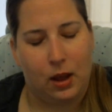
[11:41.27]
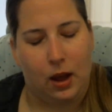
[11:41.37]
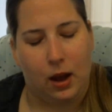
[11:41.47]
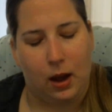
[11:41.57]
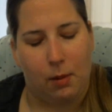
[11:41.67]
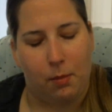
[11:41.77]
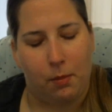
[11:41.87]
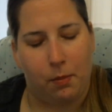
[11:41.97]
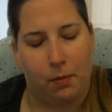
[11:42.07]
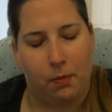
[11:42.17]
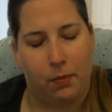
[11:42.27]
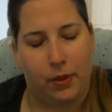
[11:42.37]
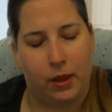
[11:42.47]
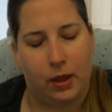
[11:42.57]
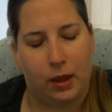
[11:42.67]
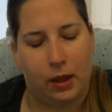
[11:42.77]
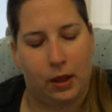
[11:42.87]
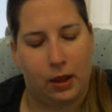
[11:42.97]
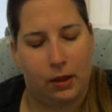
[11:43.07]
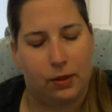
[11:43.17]

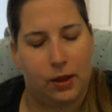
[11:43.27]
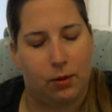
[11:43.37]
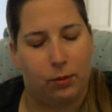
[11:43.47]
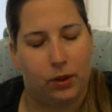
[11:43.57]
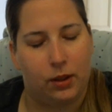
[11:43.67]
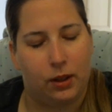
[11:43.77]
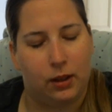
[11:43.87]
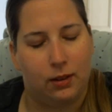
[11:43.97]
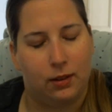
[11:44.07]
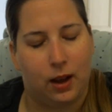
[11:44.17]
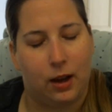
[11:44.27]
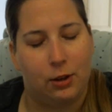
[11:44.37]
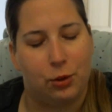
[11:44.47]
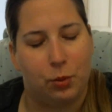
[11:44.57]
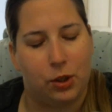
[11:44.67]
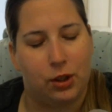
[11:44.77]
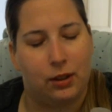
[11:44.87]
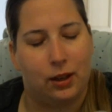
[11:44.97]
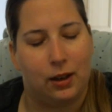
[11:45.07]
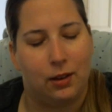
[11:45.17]
The only thing is, I do wish
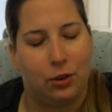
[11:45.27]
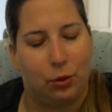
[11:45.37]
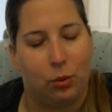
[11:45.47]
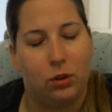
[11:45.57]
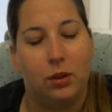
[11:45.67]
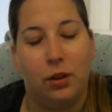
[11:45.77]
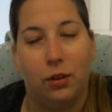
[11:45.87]
that they sold